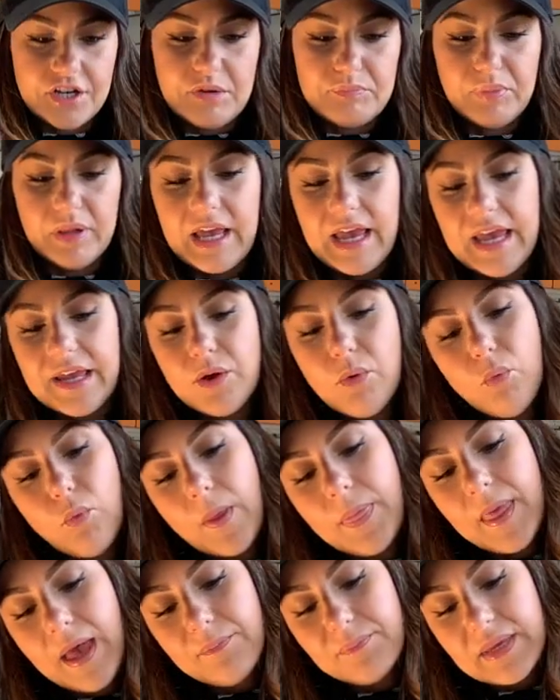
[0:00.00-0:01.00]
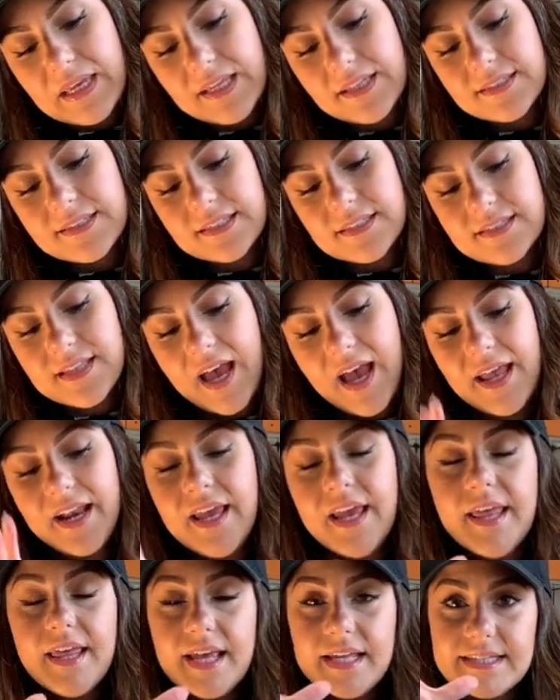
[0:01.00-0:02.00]
and play, what that means is
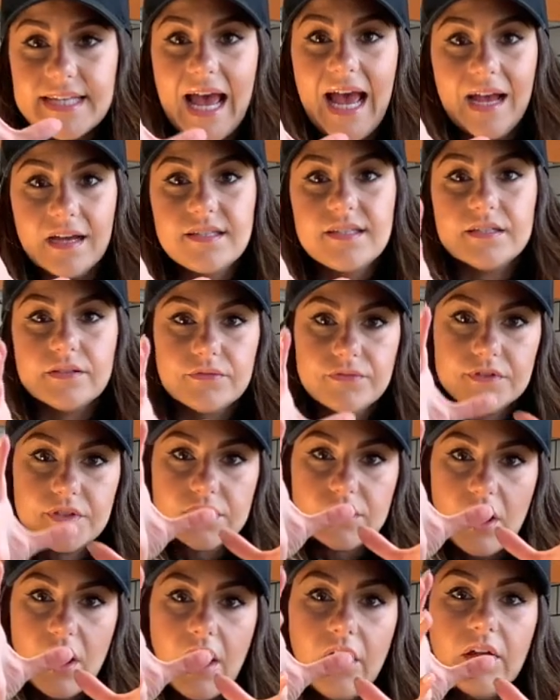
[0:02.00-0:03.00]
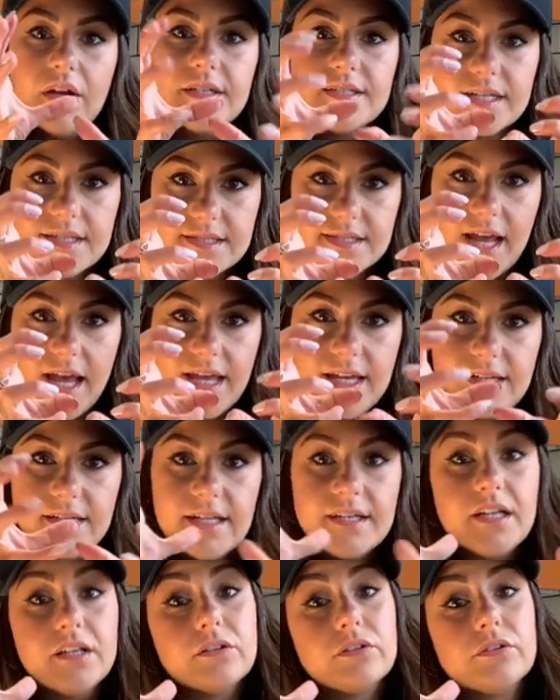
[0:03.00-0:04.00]
that it's active. The collar does tighten
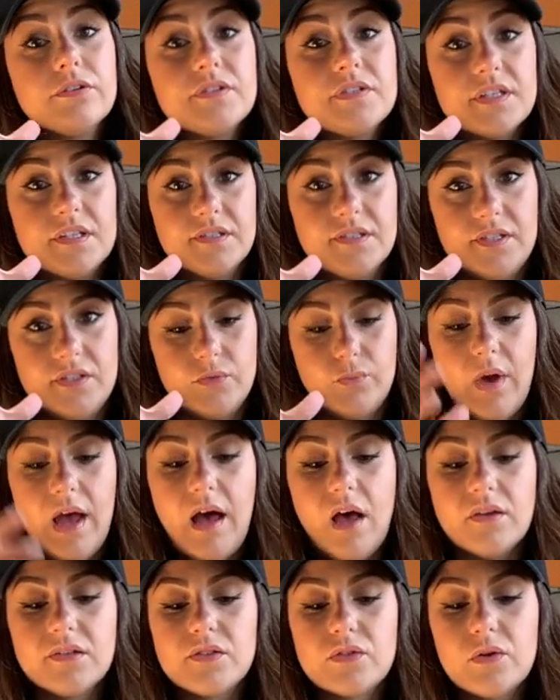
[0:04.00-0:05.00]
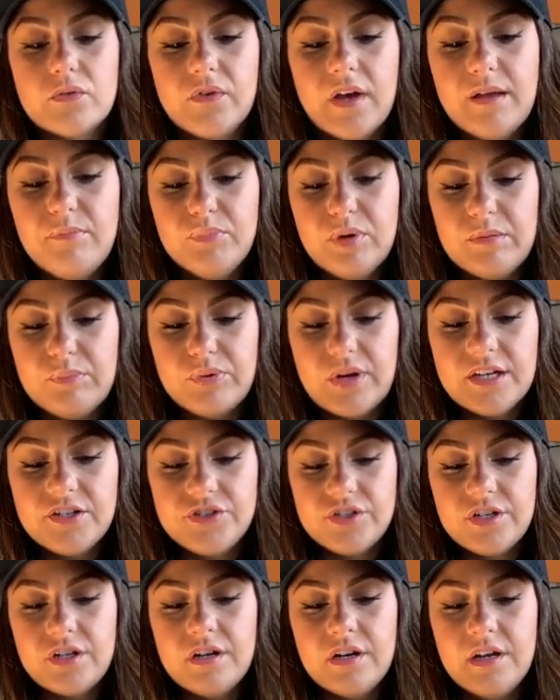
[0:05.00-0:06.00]
and it loosens as well. So if I put
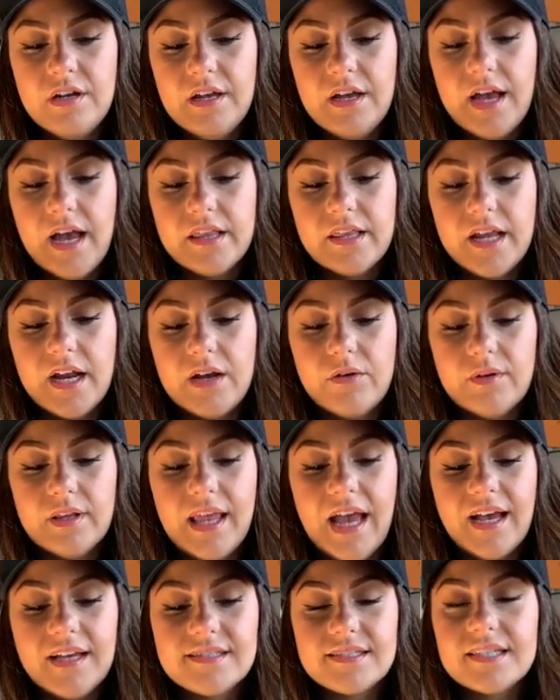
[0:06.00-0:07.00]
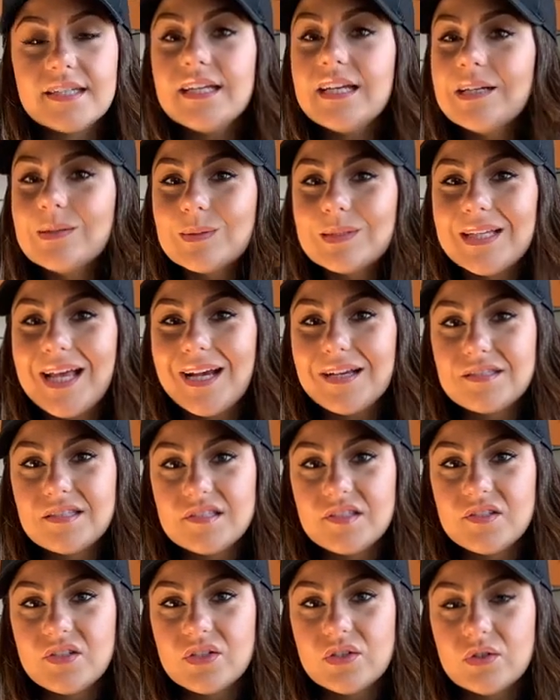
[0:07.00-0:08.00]
pressure and then I relax it, it
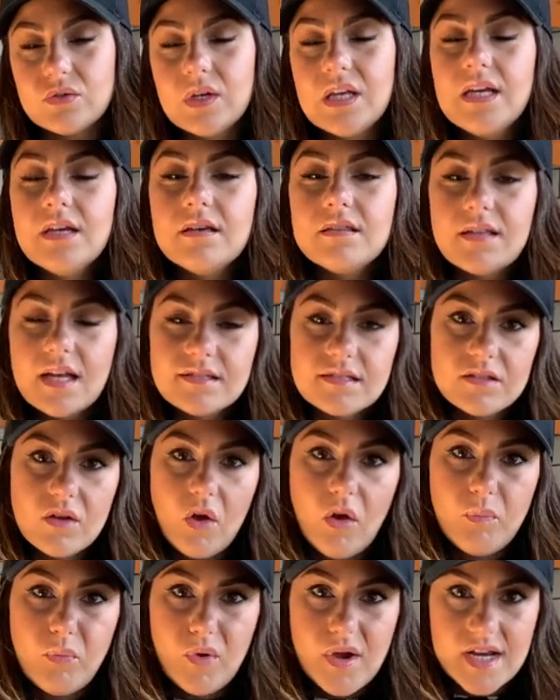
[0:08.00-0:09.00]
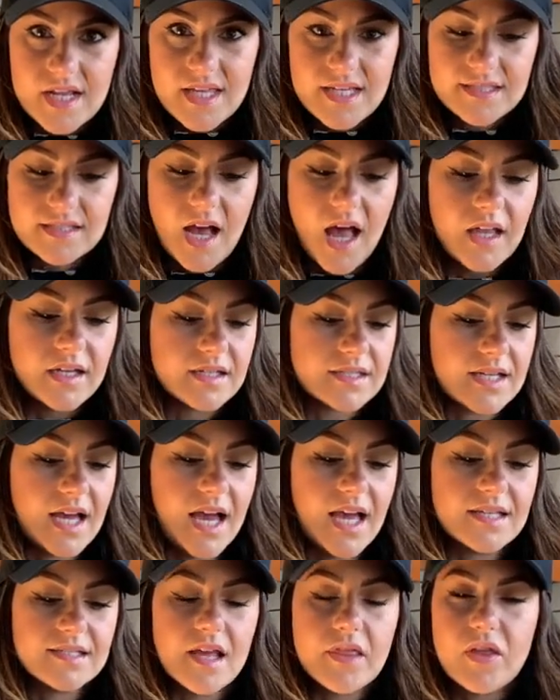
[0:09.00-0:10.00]
relaxes too. That's the whole point of these collars,
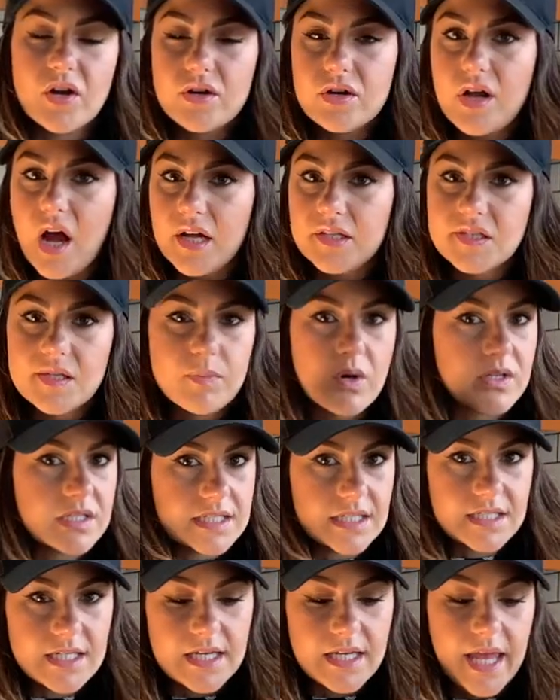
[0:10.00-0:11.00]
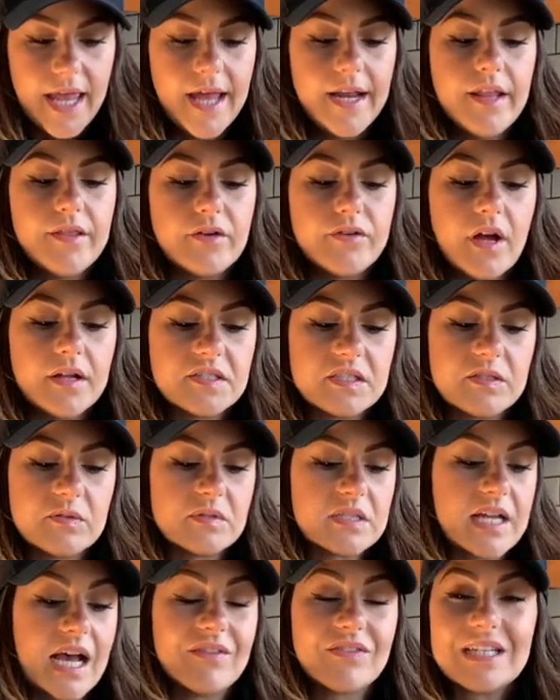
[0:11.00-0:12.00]
guys. They're not supposed to dig in and they're not
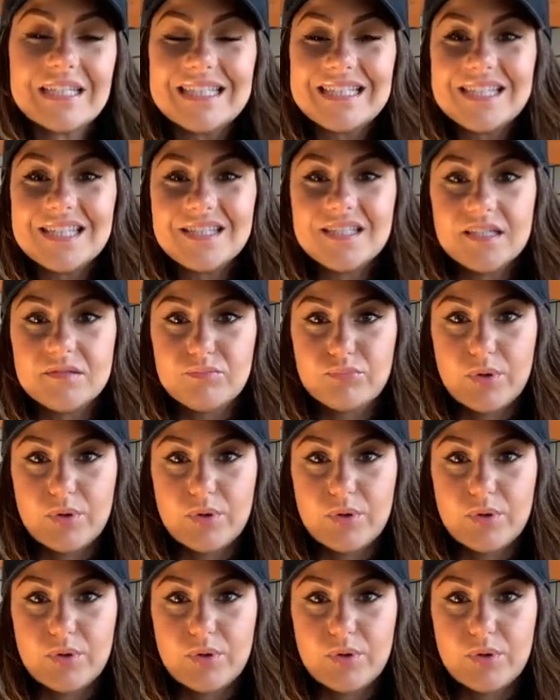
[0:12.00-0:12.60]
supposed to have consistent